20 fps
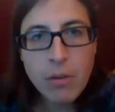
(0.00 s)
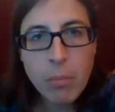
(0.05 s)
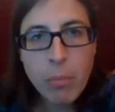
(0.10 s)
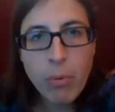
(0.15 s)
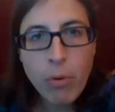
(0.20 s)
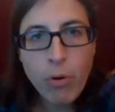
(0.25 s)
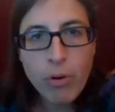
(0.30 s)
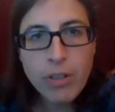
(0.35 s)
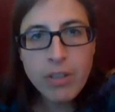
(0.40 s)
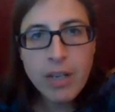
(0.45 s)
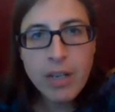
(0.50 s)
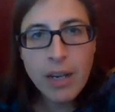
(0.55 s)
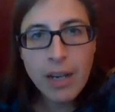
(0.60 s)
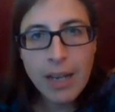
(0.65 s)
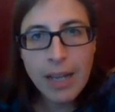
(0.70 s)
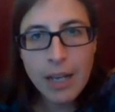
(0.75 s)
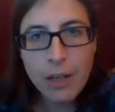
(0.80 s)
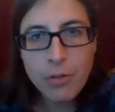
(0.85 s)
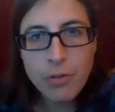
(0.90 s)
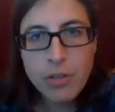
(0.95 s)
in a point
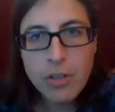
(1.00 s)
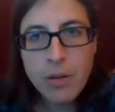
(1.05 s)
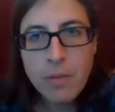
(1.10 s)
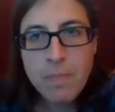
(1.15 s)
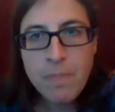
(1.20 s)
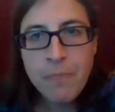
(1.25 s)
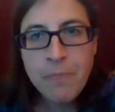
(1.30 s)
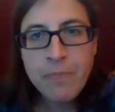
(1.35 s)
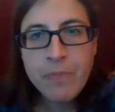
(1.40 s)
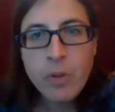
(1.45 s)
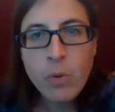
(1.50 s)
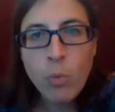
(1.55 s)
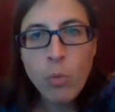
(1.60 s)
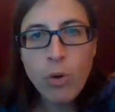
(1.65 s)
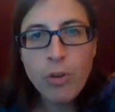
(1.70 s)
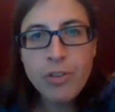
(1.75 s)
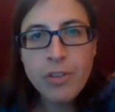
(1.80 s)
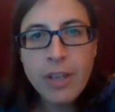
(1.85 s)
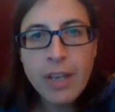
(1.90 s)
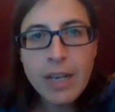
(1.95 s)
cloud,
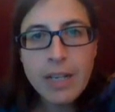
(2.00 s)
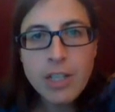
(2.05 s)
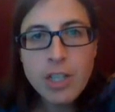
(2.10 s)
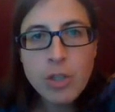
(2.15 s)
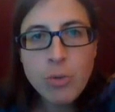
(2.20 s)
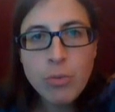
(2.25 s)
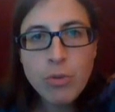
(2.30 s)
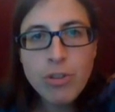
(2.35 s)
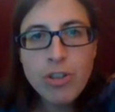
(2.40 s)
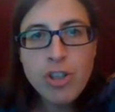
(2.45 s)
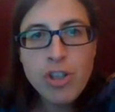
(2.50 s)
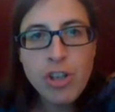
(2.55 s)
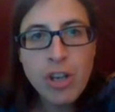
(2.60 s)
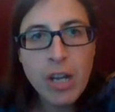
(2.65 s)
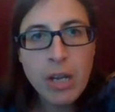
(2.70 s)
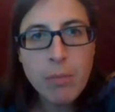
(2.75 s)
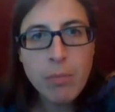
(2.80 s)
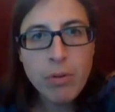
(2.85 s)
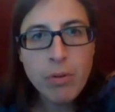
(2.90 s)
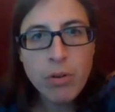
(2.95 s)
what the actual
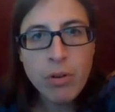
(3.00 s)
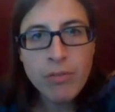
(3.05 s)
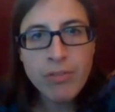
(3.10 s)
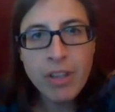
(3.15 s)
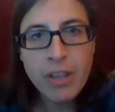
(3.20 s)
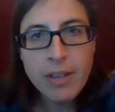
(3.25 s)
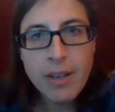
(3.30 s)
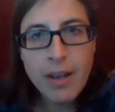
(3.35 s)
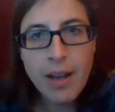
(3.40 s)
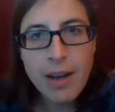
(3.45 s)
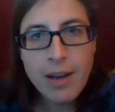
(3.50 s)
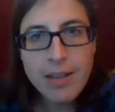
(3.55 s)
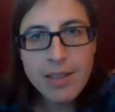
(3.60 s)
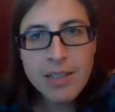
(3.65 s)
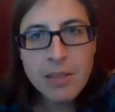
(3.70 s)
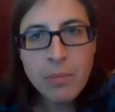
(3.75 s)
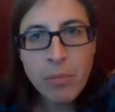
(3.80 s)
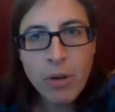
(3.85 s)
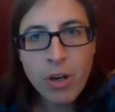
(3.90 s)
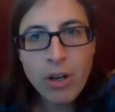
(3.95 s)
shape of that
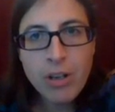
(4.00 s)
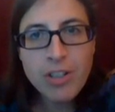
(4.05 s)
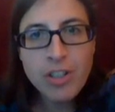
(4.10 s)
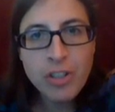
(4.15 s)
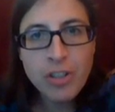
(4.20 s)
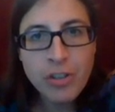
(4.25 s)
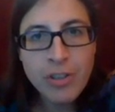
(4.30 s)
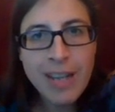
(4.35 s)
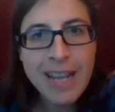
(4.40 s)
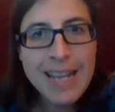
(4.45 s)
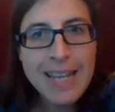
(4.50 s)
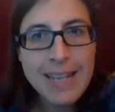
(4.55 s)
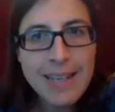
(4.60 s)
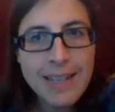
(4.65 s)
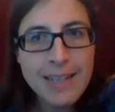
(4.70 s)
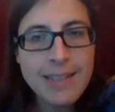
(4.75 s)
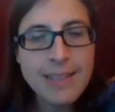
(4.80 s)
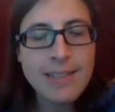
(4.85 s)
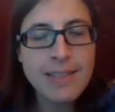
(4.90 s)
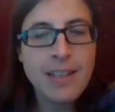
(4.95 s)
ice margin
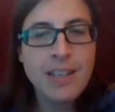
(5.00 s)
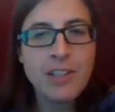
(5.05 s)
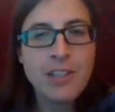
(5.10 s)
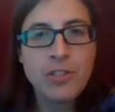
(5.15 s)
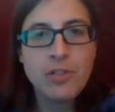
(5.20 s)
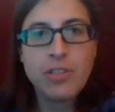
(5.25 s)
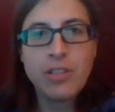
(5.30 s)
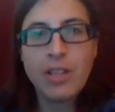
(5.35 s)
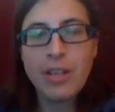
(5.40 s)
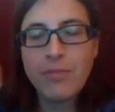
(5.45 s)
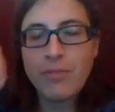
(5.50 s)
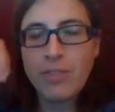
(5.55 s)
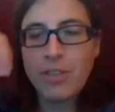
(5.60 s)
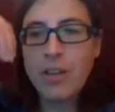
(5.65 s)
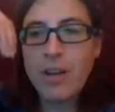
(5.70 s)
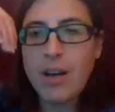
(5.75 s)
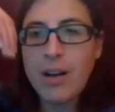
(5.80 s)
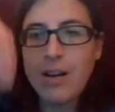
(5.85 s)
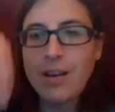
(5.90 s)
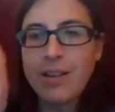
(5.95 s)
is. Because you have
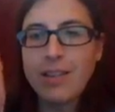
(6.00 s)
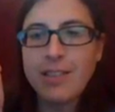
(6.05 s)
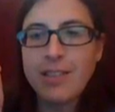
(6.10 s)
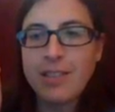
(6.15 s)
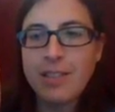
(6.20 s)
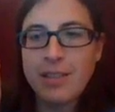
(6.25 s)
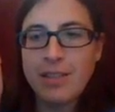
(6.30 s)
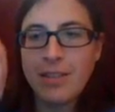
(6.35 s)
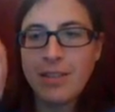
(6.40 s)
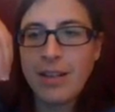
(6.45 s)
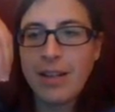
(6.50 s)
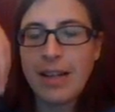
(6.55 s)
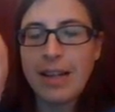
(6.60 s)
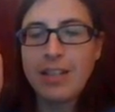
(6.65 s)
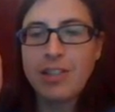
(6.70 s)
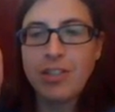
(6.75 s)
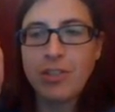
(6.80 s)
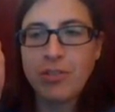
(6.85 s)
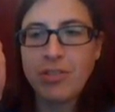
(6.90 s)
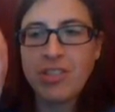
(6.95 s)
the ice, the
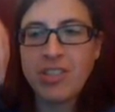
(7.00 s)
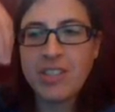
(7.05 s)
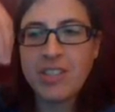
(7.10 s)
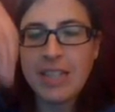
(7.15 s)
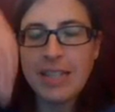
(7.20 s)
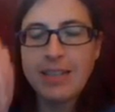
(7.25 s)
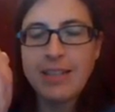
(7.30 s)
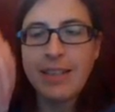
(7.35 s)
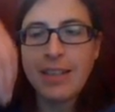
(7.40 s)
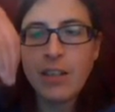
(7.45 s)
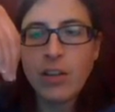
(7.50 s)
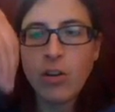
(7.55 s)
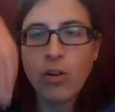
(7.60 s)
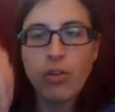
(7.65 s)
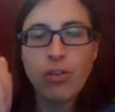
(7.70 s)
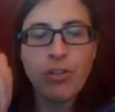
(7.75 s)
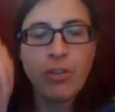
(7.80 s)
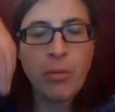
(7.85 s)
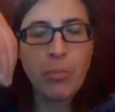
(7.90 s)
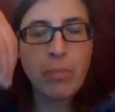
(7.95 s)
glacier, sitting
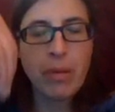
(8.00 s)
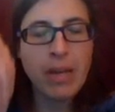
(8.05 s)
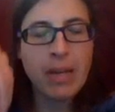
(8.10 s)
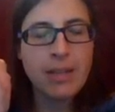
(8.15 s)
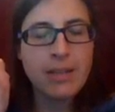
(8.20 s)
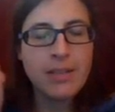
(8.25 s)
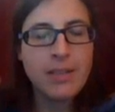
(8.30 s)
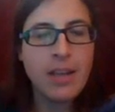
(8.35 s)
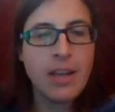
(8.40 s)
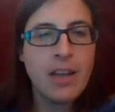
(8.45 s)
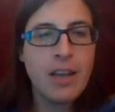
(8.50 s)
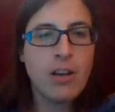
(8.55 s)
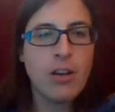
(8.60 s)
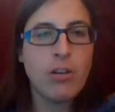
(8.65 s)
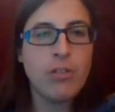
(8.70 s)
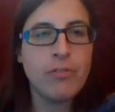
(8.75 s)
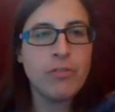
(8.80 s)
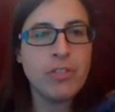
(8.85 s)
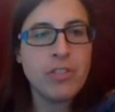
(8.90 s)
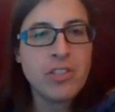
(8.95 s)
on the bed
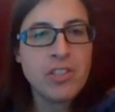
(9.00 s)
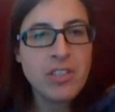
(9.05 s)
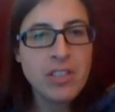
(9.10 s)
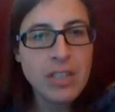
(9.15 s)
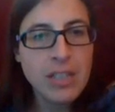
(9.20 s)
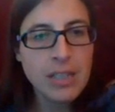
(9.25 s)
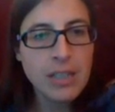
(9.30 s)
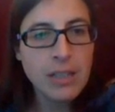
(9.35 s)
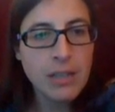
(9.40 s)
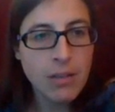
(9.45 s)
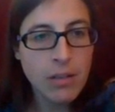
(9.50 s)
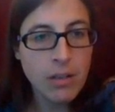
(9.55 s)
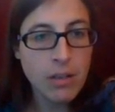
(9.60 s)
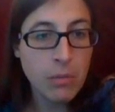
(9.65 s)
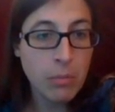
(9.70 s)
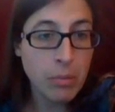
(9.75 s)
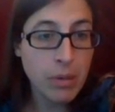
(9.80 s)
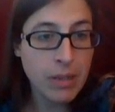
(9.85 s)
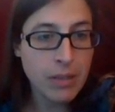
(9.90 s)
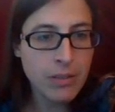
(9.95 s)
of the sea
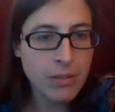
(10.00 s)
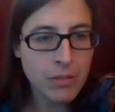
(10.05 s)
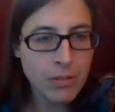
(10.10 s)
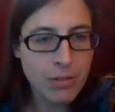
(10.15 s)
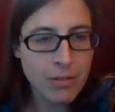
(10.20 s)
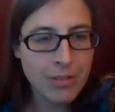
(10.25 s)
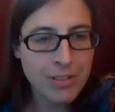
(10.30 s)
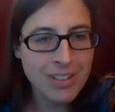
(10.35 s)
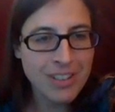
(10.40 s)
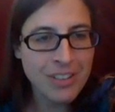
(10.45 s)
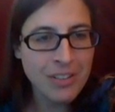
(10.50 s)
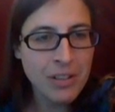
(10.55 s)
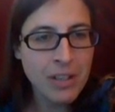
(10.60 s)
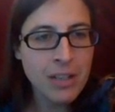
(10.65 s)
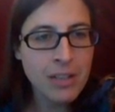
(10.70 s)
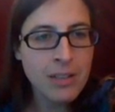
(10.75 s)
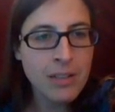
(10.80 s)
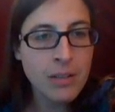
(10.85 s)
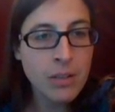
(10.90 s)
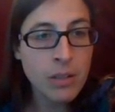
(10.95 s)
bed, or
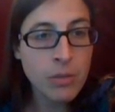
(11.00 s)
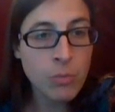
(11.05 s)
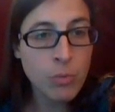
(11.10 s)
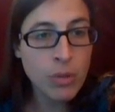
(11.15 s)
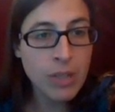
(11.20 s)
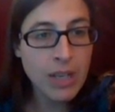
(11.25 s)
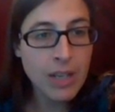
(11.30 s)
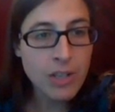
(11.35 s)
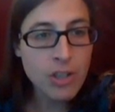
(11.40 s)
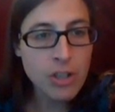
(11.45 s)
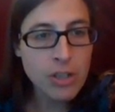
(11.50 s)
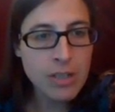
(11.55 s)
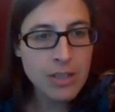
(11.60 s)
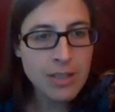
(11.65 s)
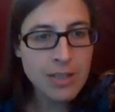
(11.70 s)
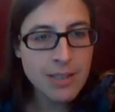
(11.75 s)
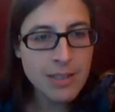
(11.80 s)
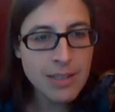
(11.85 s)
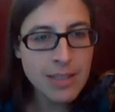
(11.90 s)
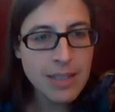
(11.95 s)
and we actually
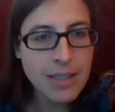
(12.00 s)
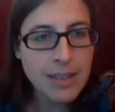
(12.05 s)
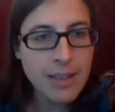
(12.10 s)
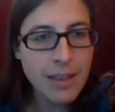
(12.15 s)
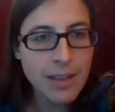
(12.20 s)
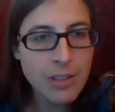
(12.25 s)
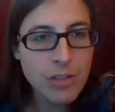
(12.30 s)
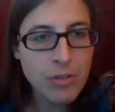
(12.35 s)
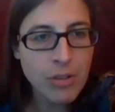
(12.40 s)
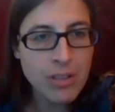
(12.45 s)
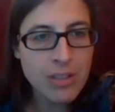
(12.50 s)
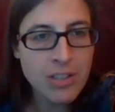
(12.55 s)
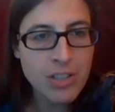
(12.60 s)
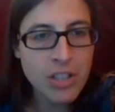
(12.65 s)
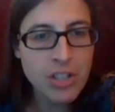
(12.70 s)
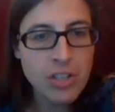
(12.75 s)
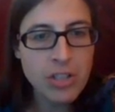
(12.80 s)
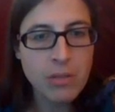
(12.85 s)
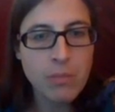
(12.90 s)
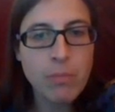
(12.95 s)
see that
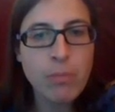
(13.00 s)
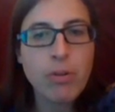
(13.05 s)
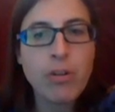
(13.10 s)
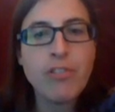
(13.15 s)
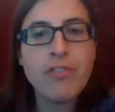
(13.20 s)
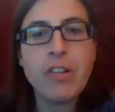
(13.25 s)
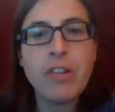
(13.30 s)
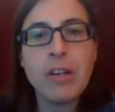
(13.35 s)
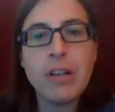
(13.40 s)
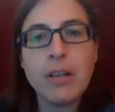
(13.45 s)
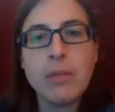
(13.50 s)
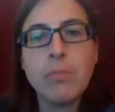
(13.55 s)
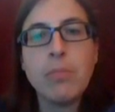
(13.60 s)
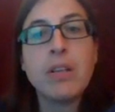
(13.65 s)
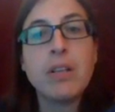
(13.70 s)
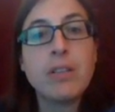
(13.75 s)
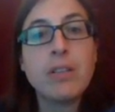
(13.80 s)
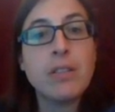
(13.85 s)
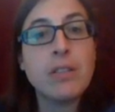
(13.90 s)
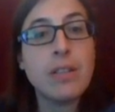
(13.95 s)
transition perfectly
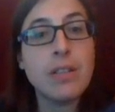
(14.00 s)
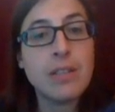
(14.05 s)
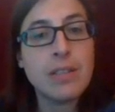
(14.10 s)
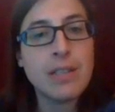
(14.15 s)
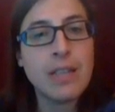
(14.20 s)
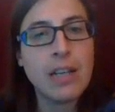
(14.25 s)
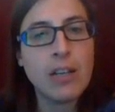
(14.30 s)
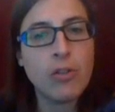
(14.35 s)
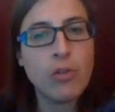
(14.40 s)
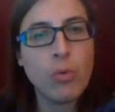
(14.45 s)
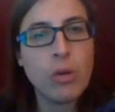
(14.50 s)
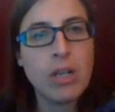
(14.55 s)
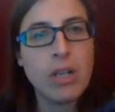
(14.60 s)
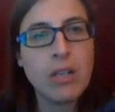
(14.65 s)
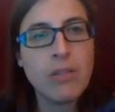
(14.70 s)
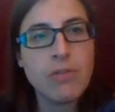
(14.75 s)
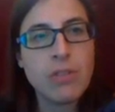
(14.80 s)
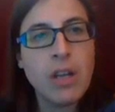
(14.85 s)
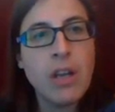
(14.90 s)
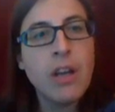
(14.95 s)
because of these sound
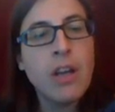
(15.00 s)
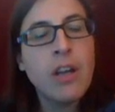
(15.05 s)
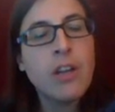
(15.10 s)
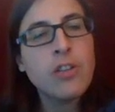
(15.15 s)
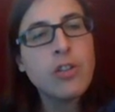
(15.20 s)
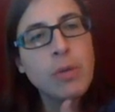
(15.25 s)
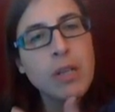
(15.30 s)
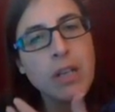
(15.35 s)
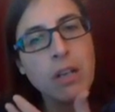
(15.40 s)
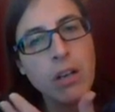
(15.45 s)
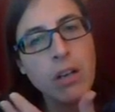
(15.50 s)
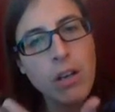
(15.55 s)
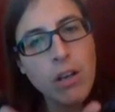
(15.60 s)
waves. So we can